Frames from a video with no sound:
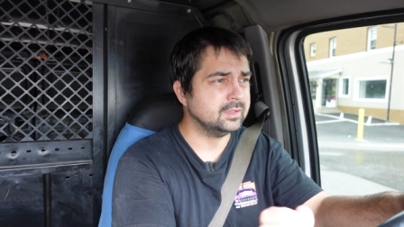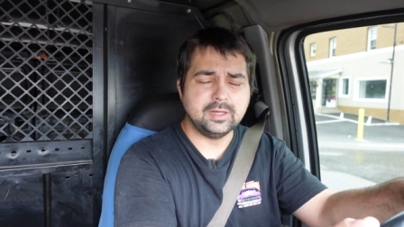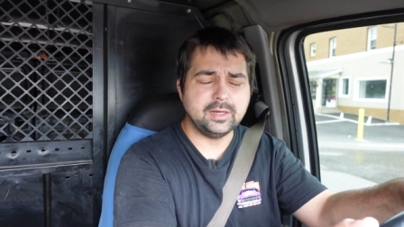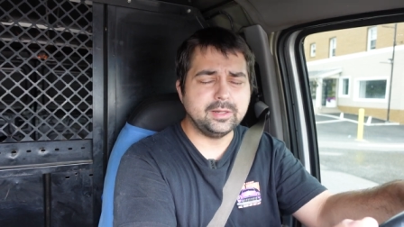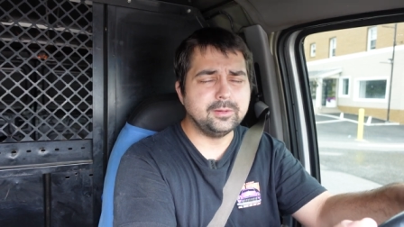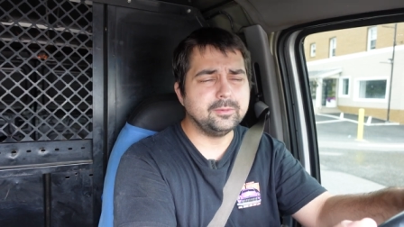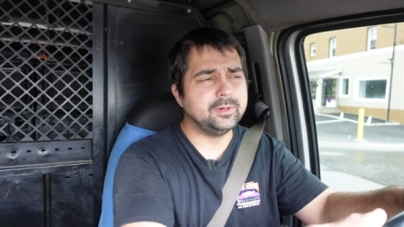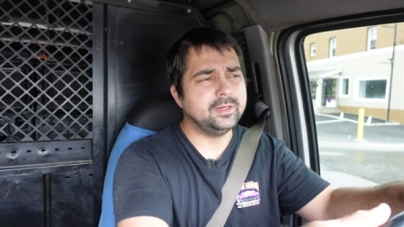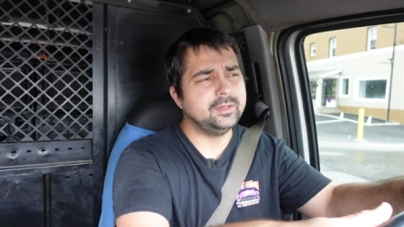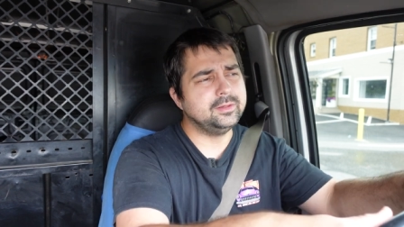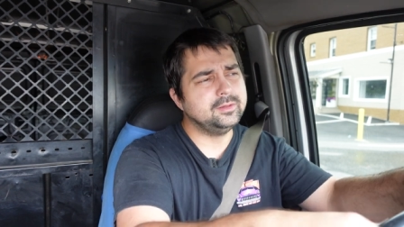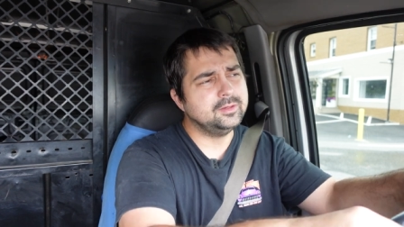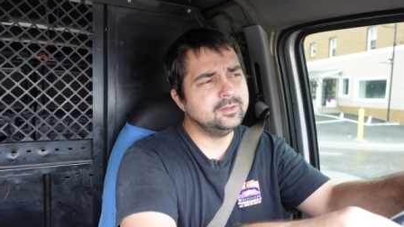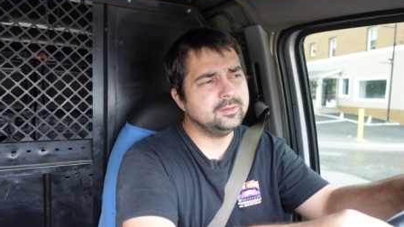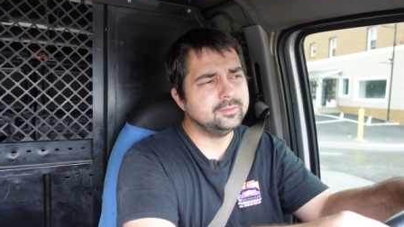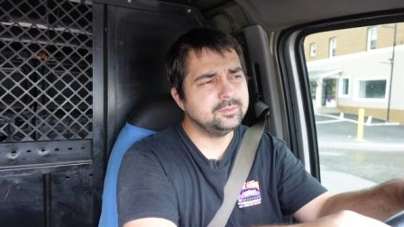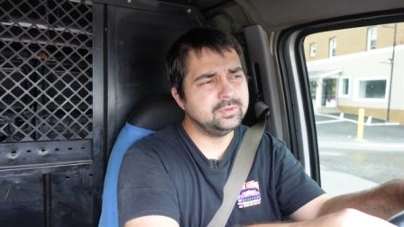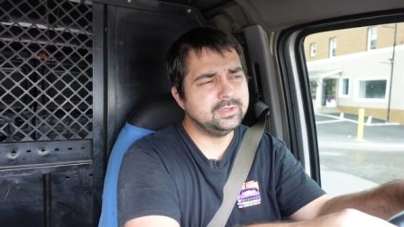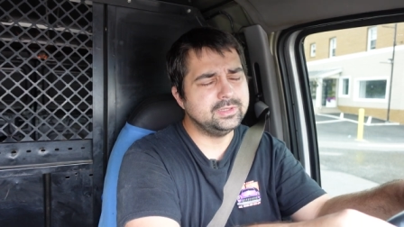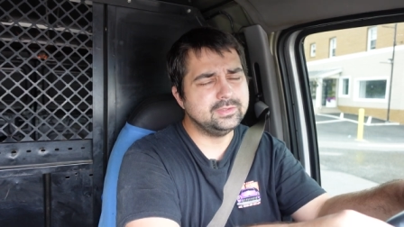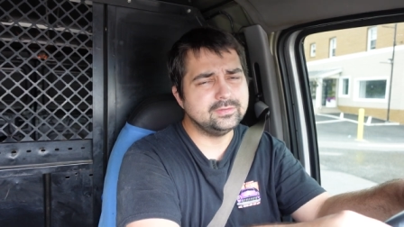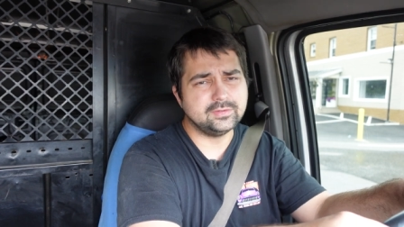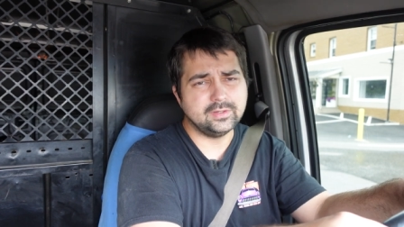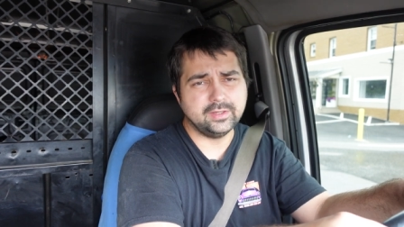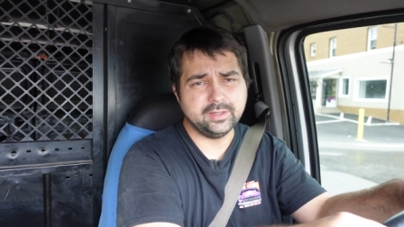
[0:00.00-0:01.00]
But anyway,
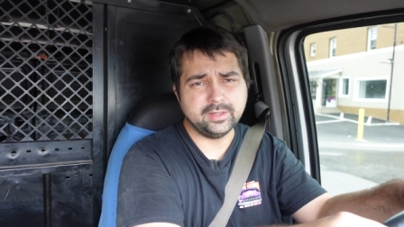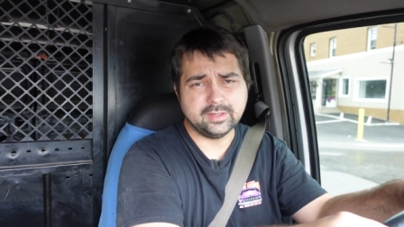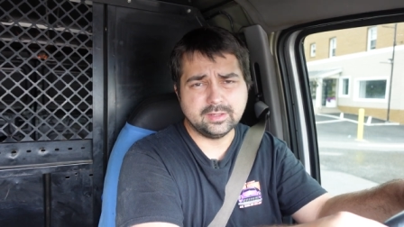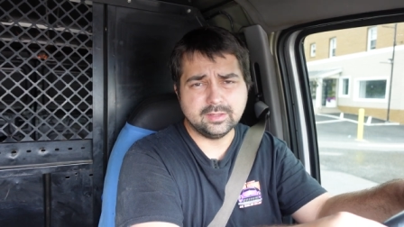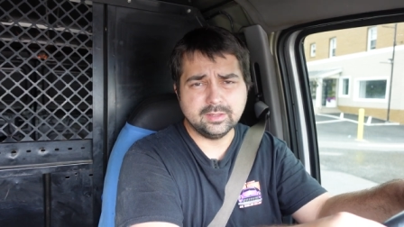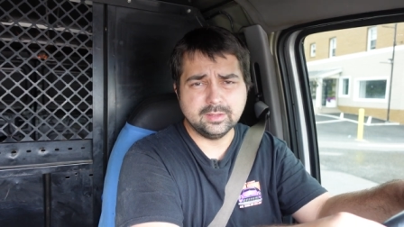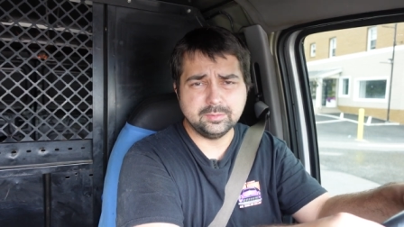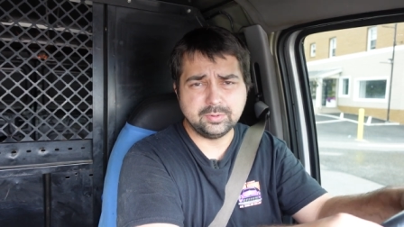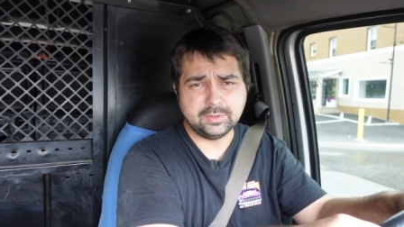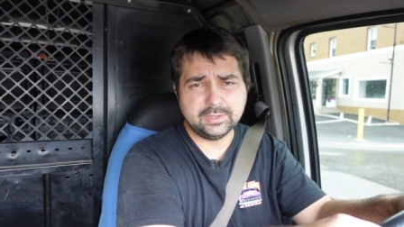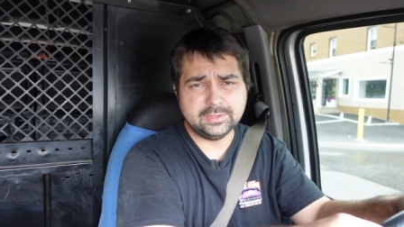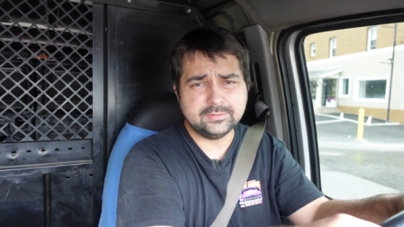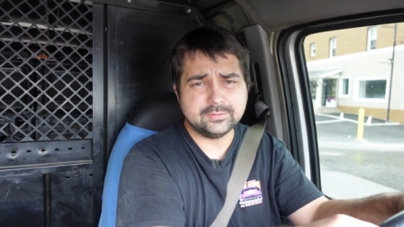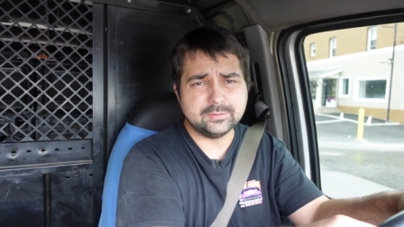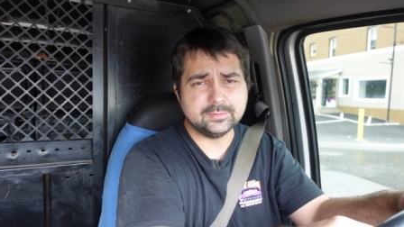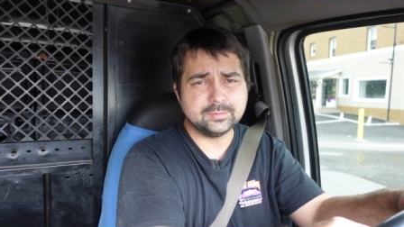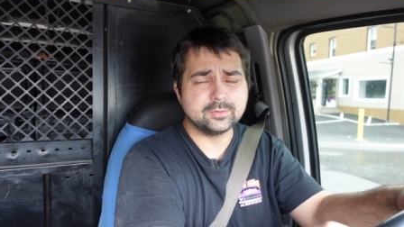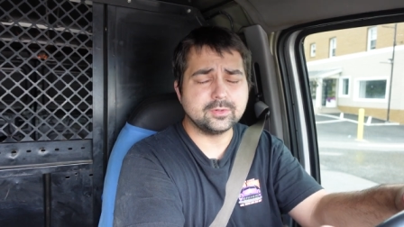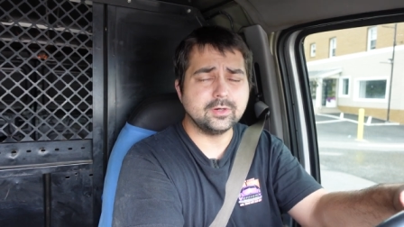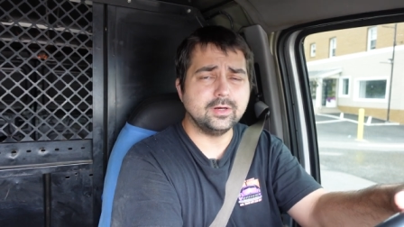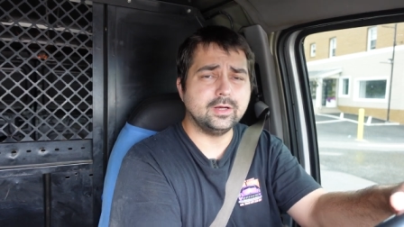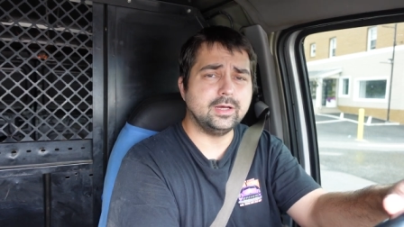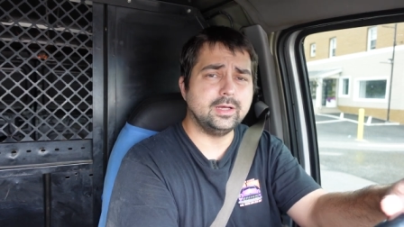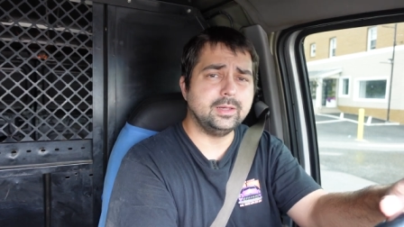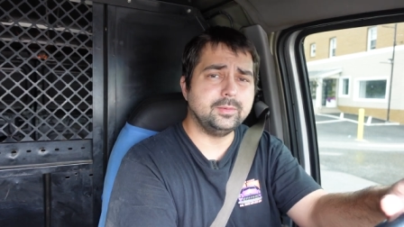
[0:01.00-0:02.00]
please like and please
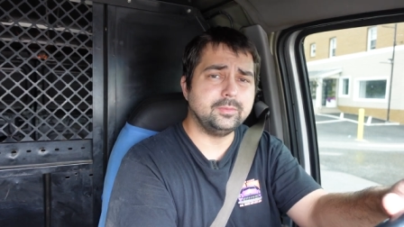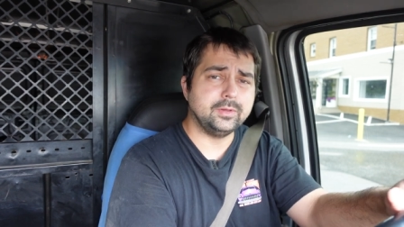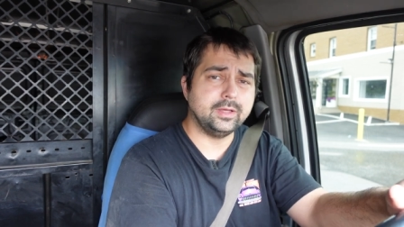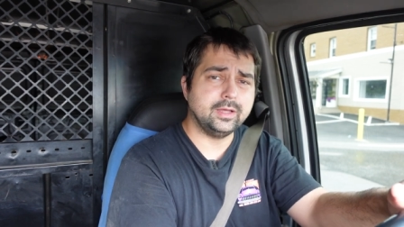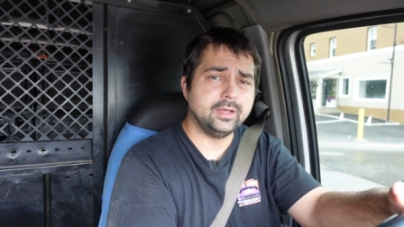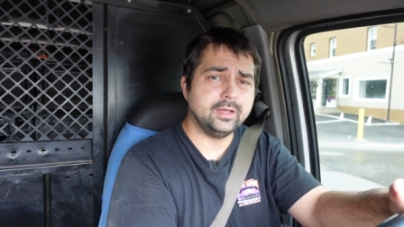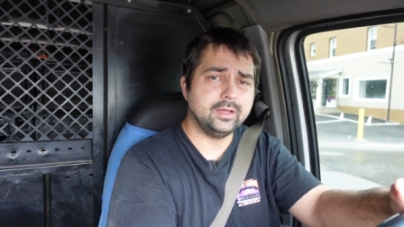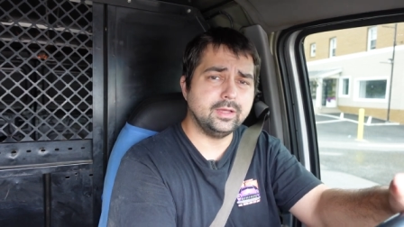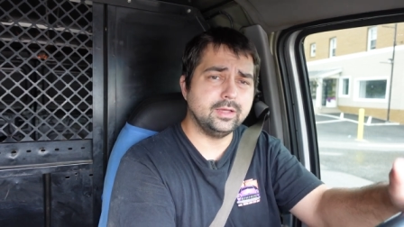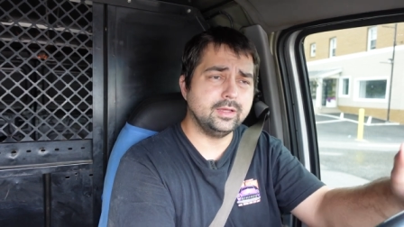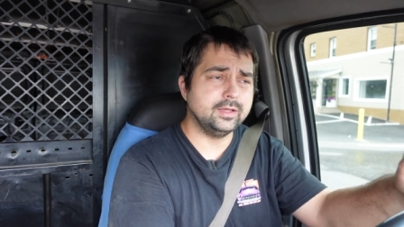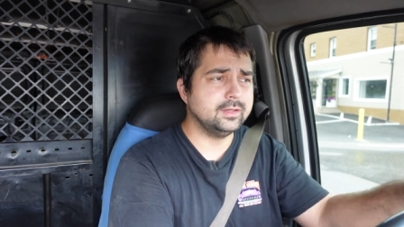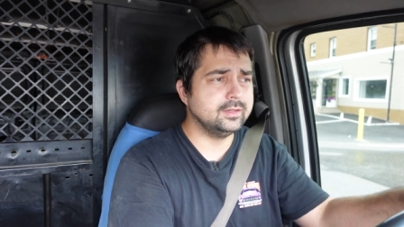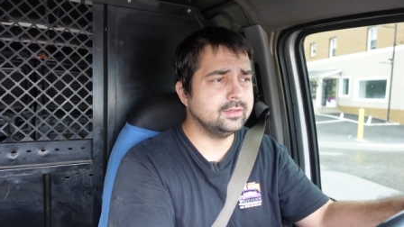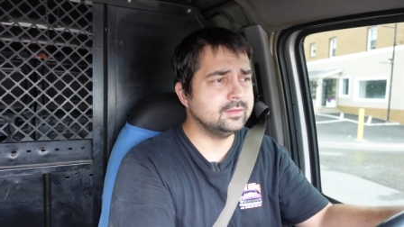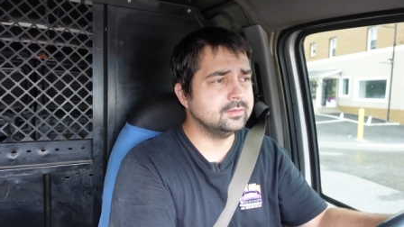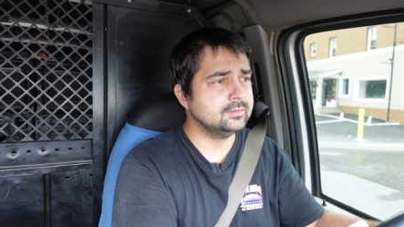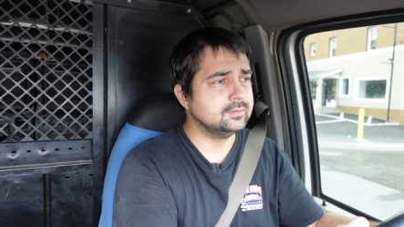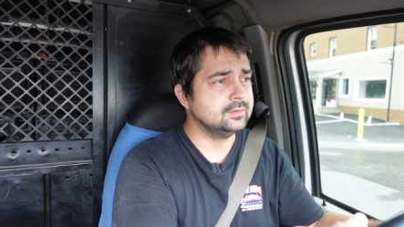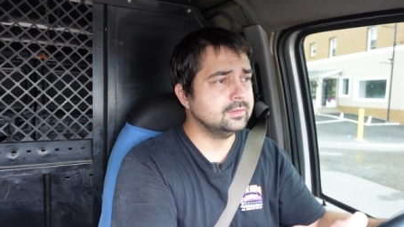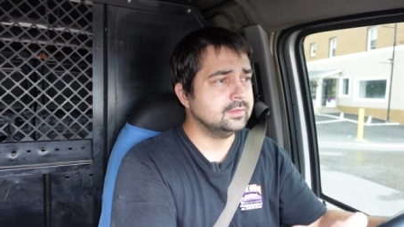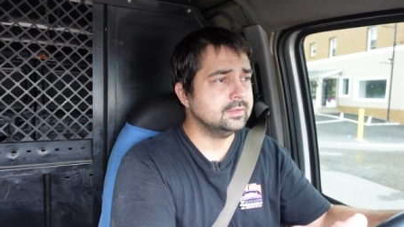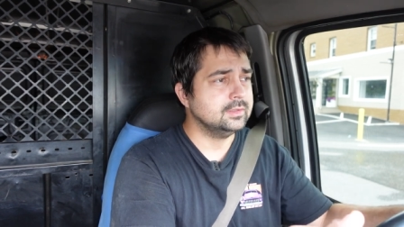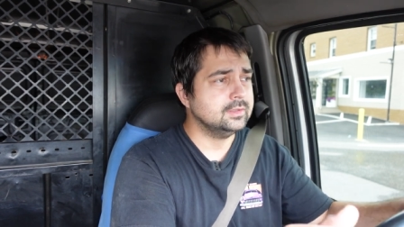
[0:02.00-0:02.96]
subscribe and